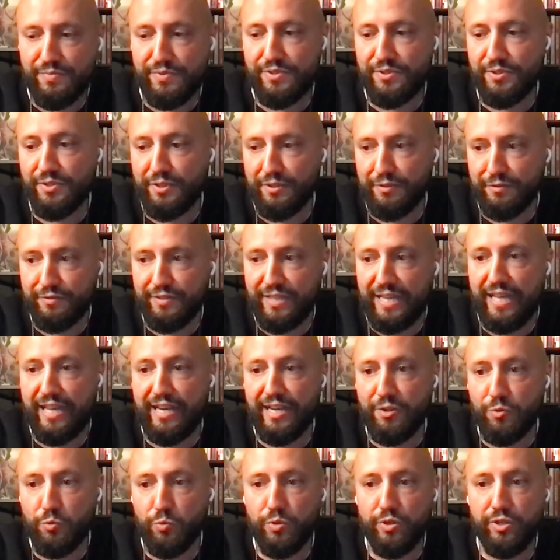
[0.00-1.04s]
sort of
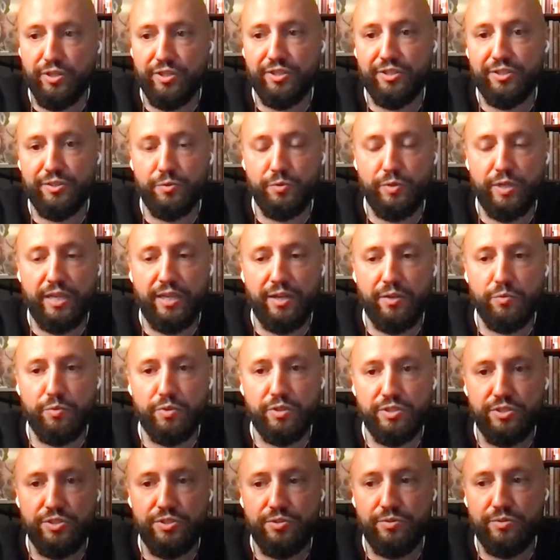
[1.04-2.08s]
added one
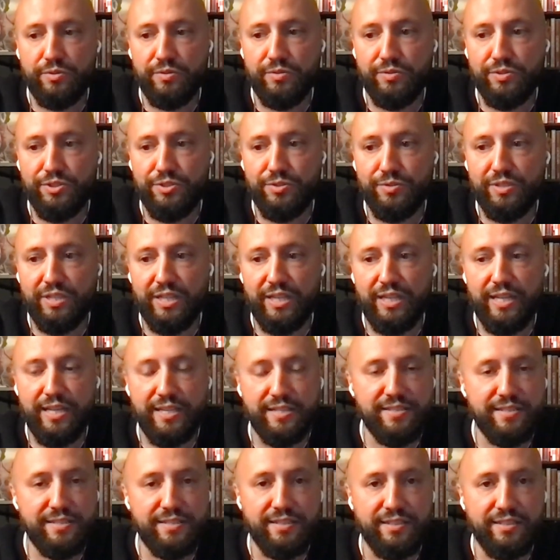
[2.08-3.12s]
to the
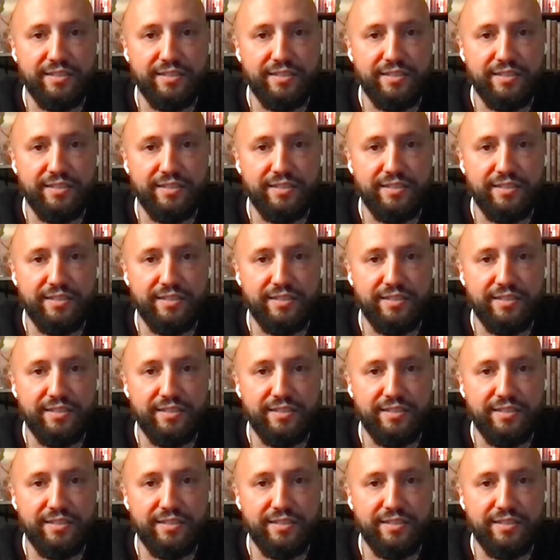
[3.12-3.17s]
list,